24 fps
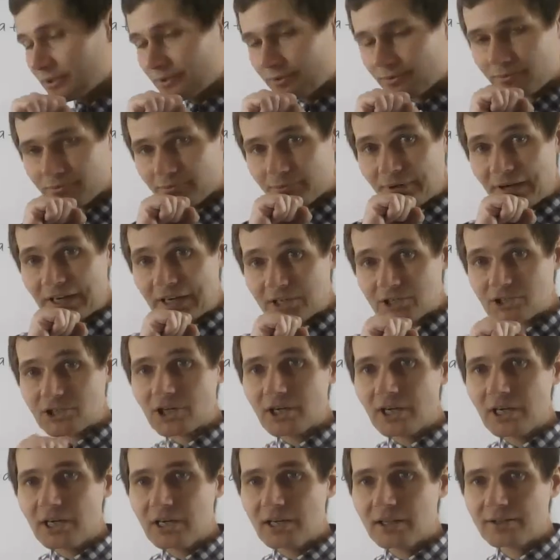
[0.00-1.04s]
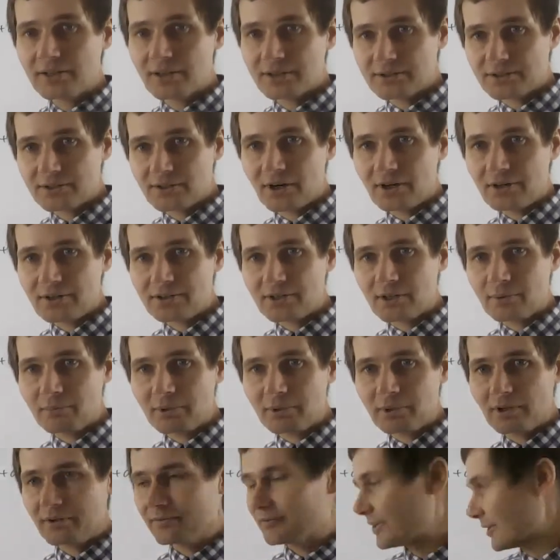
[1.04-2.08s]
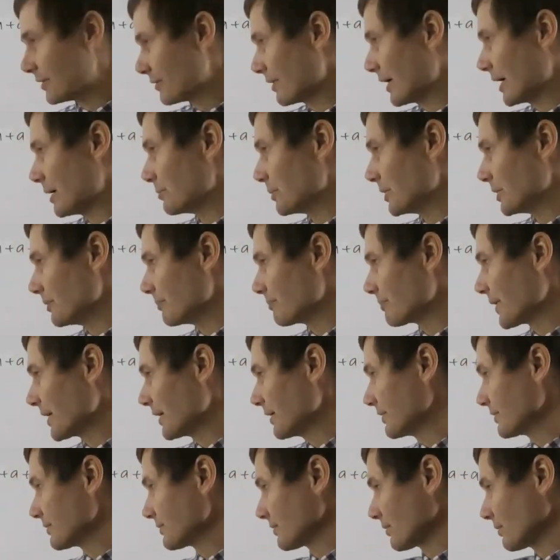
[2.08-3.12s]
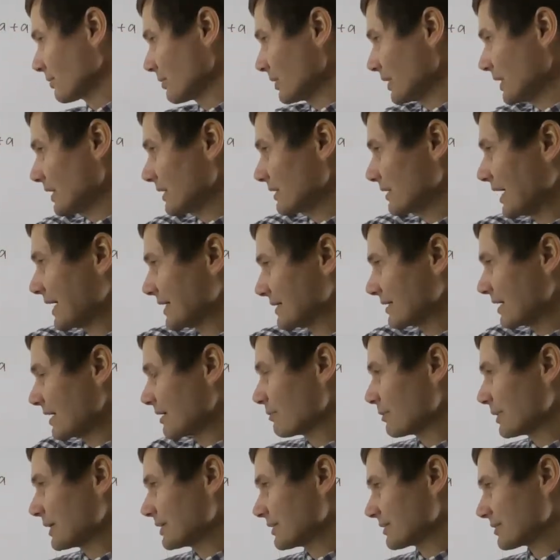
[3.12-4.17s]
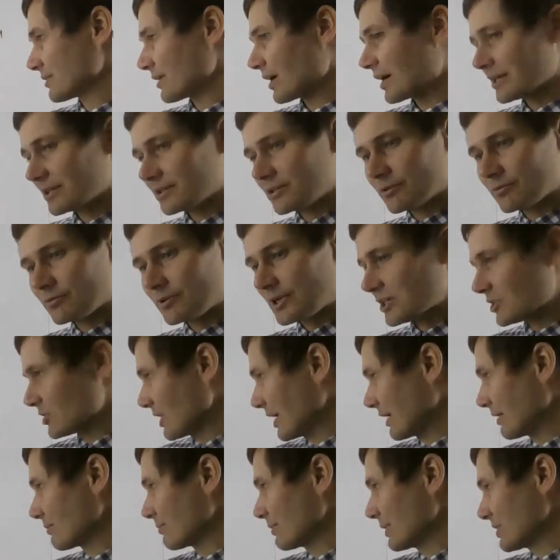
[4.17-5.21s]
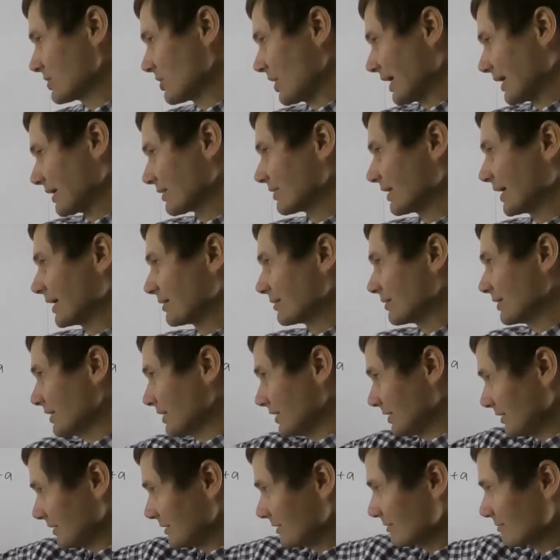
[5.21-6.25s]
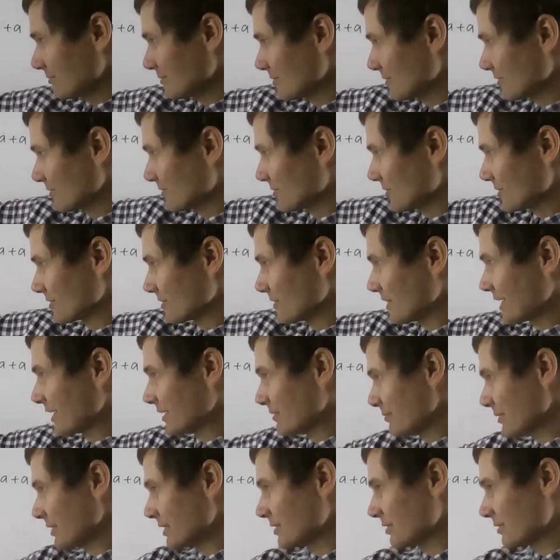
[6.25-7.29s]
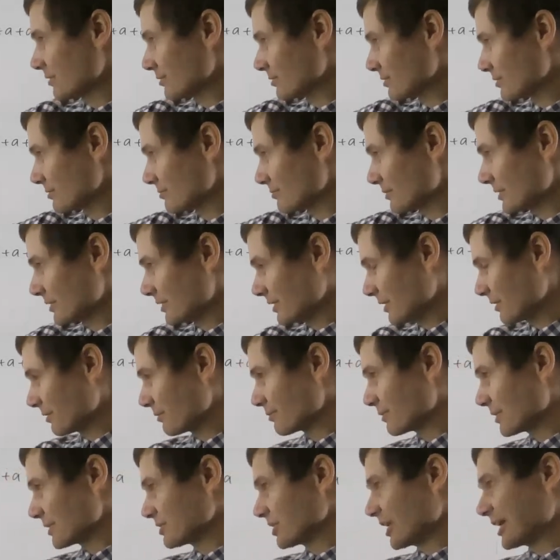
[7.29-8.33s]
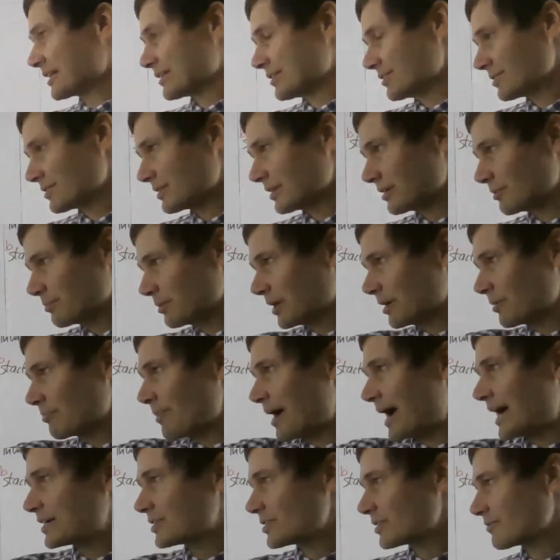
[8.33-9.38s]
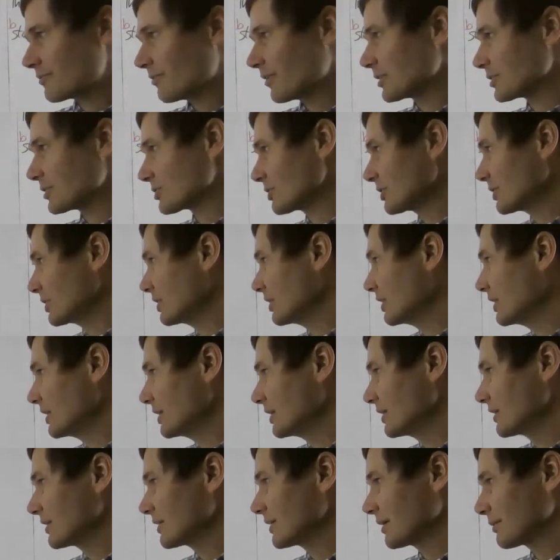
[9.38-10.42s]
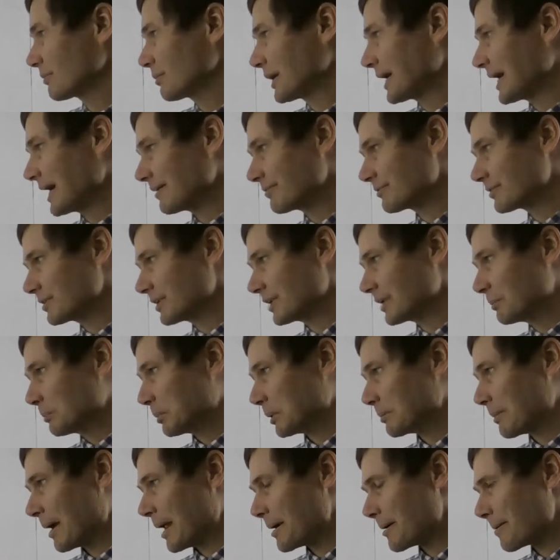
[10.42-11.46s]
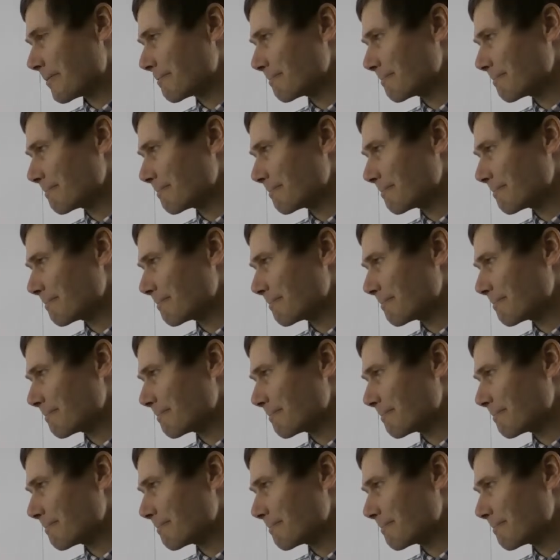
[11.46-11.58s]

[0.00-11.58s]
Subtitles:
to reach the start symbol of the grammar. So that's how we decide to reject. And just like reduce, reject is going to be a magic function that we have to implement.